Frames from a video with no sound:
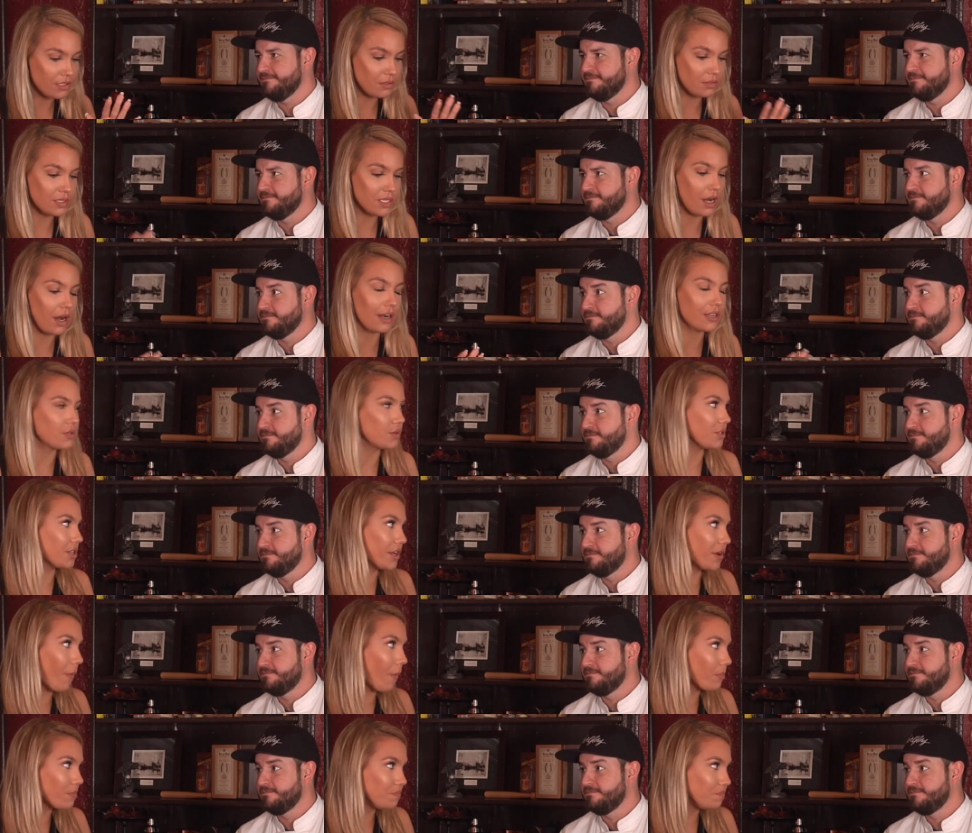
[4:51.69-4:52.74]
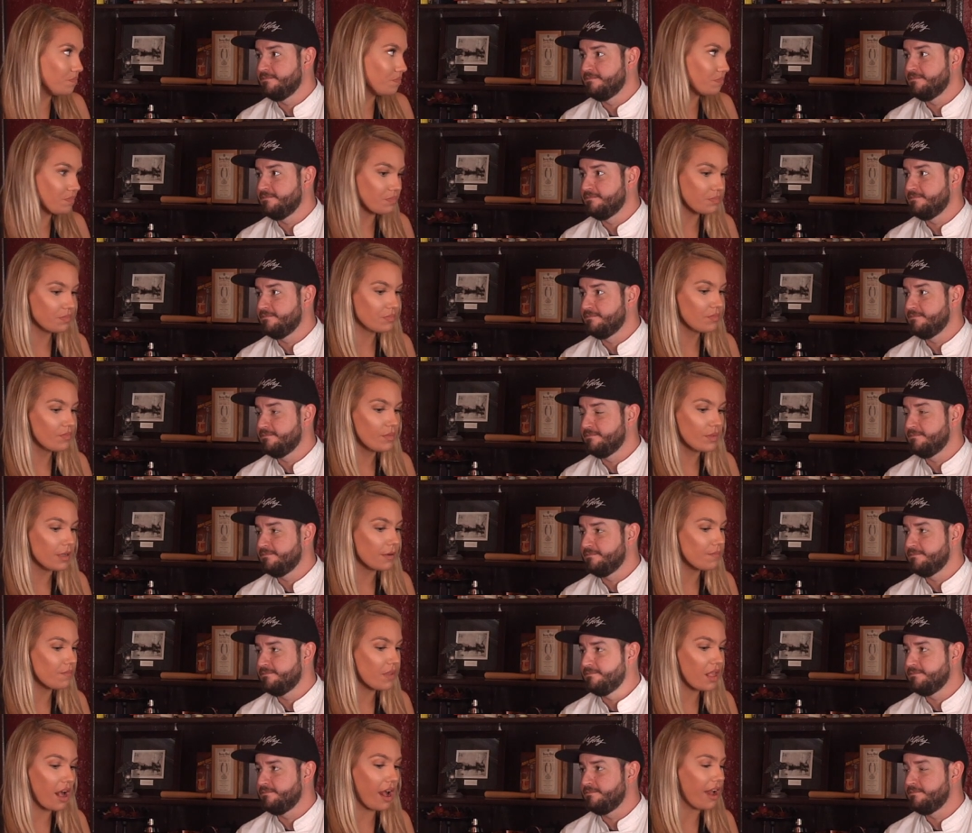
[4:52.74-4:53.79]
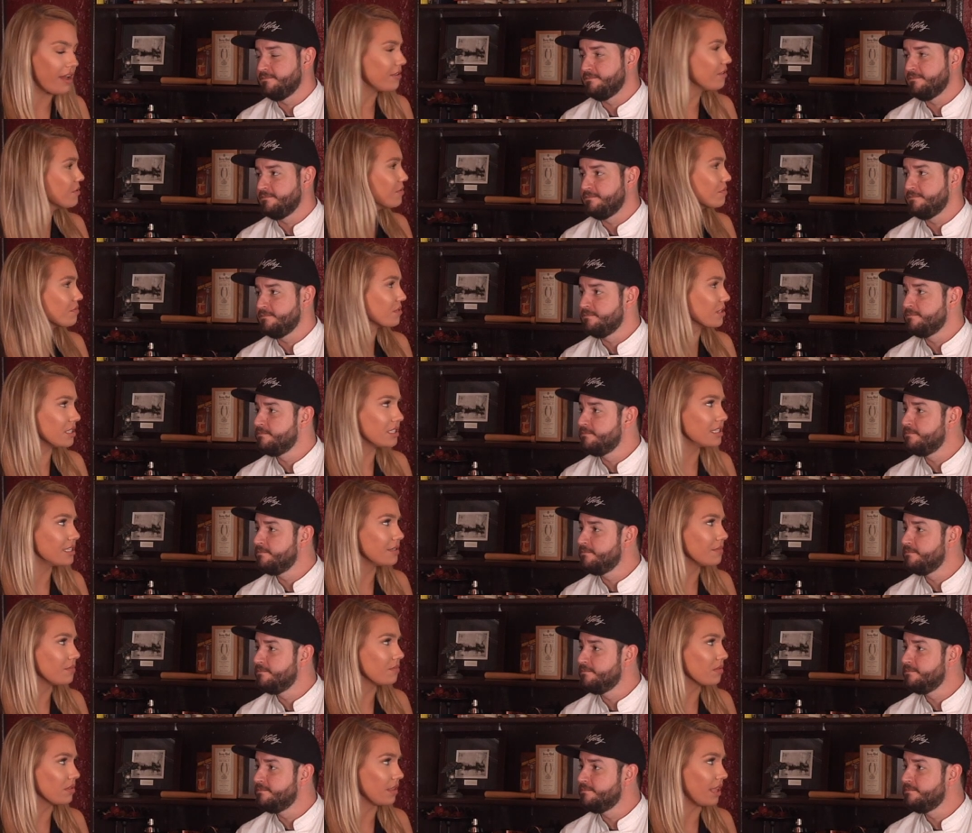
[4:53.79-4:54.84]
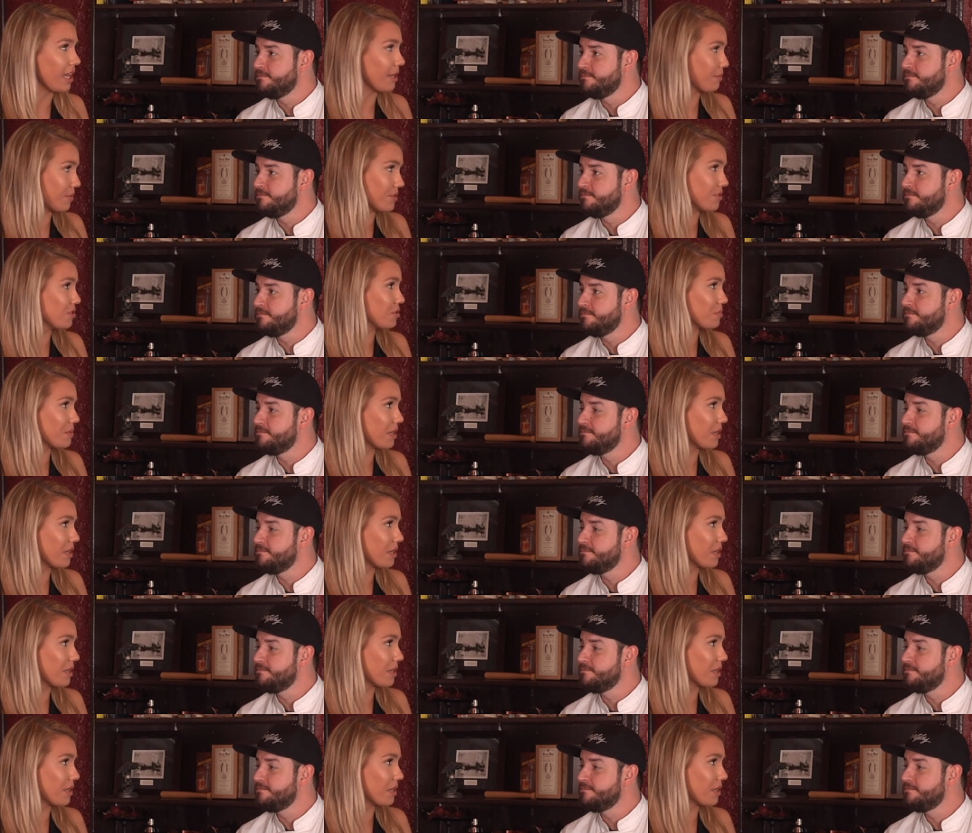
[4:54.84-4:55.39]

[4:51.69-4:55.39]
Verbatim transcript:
Speaker 1: To be honest with you, I don't really like Brussels